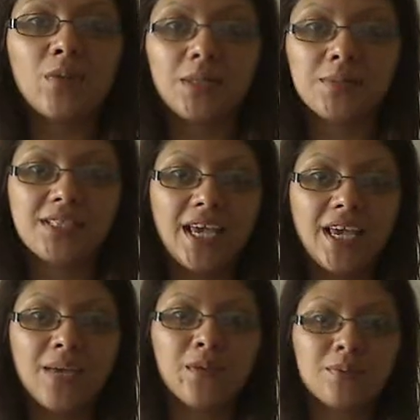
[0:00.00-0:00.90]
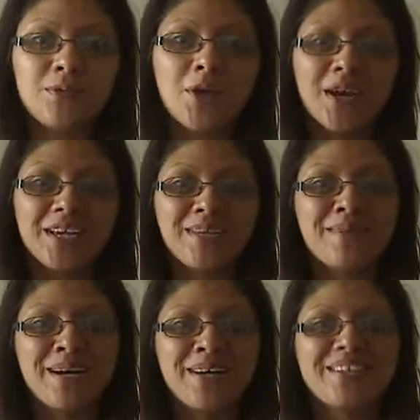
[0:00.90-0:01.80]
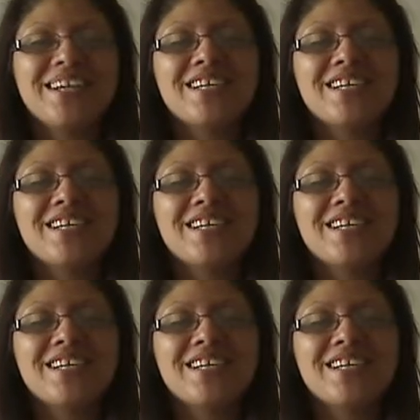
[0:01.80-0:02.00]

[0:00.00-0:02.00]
what I'm saying, what I'm talking about.